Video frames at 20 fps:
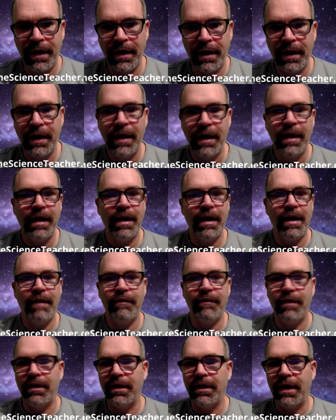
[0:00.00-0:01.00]
I have
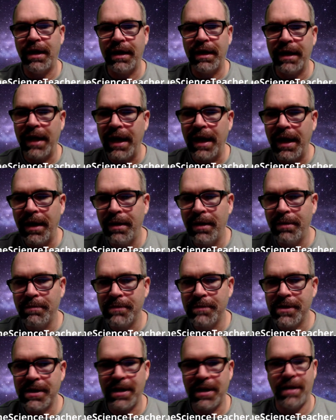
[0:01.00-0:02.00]
online
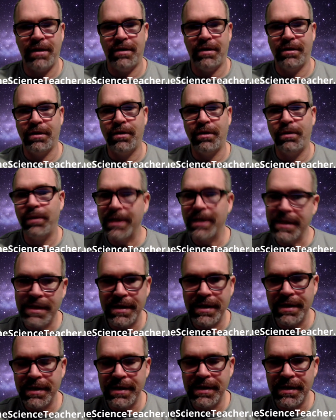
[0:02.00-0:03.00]
games and
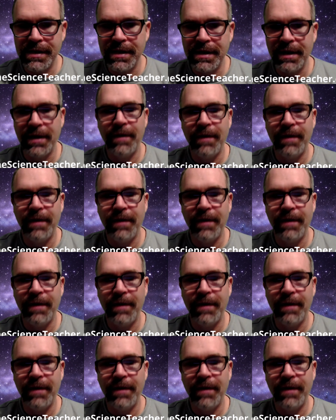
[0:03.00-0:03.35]
quizzes,